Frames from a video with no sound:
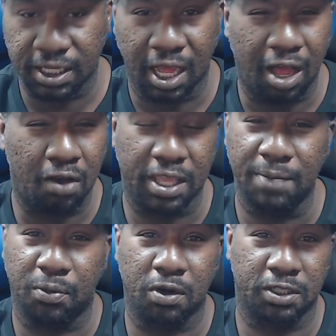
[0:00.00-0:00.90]
all
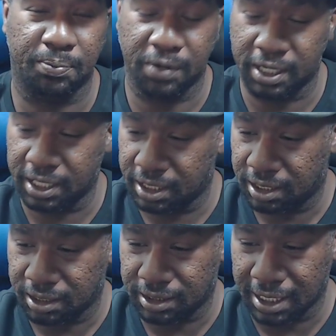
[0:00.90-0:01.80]
keyboards are pretty
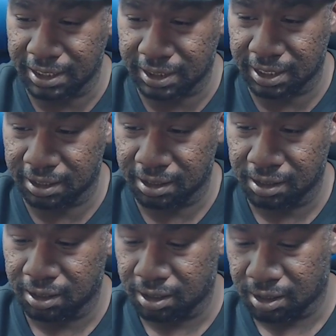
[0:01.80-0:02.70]
decent
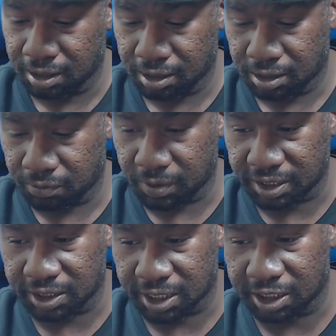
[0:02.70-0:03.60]
with
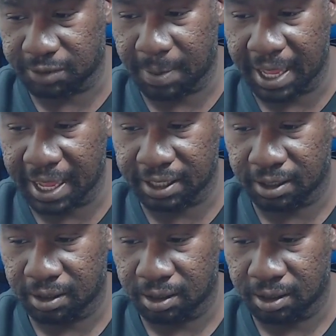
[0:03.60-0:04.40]
the touchpad.